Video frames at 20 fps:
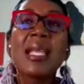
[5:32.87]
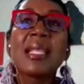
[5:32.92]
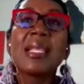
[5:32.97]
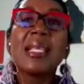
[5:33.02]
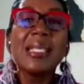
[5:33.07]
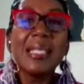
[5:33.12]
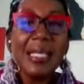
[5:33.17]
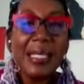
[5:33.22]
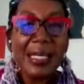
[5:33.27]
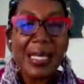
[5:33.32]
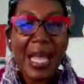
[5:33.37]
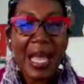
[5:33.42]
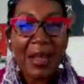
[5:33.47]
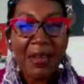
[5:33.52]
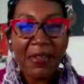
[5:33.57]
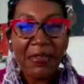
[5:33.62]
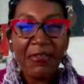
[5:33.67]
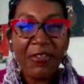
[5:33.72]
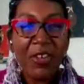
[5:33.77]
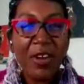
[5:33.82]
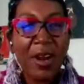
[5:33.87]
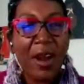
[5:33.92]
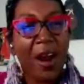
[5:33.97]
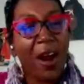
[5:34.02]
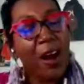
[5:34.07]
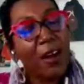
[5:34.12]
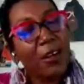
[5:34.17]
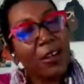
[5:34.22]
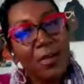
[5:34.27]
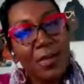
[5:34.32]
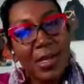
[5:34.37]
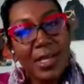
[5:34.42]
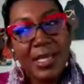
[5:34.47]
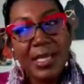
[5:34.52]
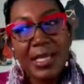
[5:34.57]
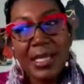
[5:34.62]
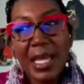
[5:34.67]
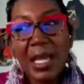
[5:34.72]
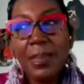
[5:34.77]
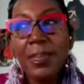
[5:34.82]
This is not for
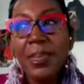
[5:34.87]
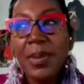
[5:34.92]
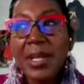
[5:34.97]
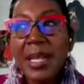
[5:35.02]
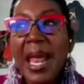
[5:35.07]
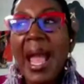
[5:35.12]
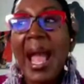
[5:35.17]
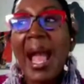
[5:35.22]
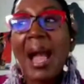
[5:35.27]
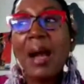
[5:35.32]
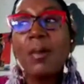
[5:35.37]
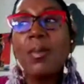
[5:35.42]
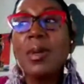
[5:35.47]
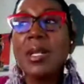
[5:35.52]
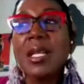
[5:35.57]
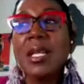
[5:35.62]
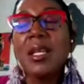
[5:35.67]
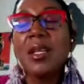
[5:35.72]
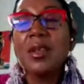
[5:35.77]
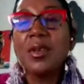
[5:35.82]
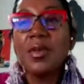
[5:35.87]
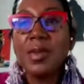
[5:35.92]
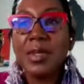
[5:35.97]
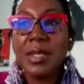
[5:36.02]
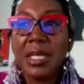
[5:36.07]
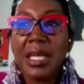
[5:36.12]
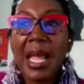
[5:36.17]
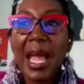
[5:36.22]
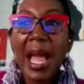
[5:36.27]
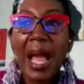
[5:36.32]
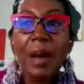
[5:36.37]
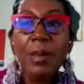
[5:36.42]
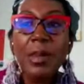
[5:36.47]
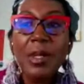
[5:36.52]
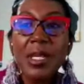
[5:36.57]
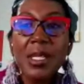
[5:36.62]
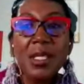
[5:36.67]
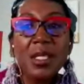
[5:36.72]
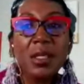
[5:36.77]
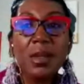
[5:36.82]
argument's sake, but how would he use it? How
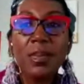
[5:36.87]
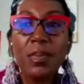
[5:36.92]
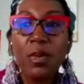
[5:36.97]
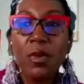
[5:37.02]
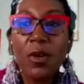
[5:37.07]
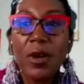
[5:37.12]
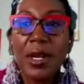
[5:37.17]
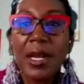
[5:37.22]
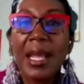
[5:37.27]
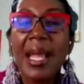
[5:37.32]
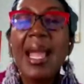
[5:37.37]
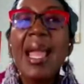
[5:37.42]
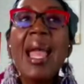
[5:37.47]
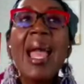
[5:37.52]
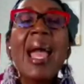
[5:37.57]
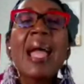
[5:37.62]
would he support it?